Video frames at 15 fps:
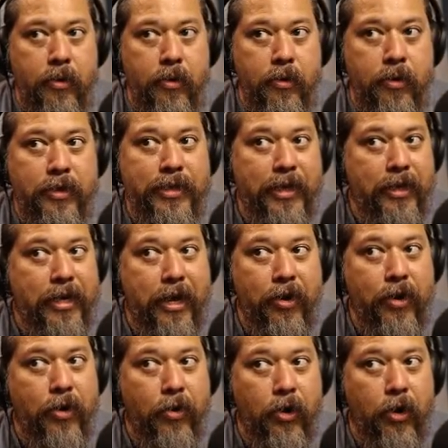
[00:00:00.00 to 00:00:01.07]
See, now you're
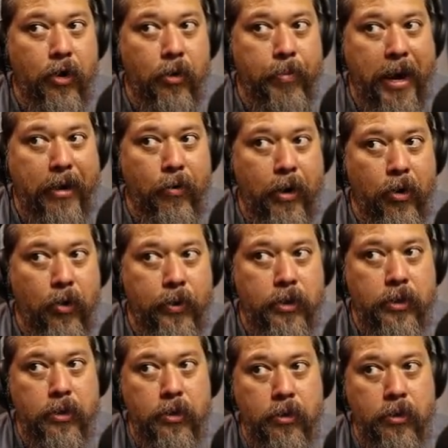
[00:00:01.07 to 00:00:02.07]
hearing all the background noise.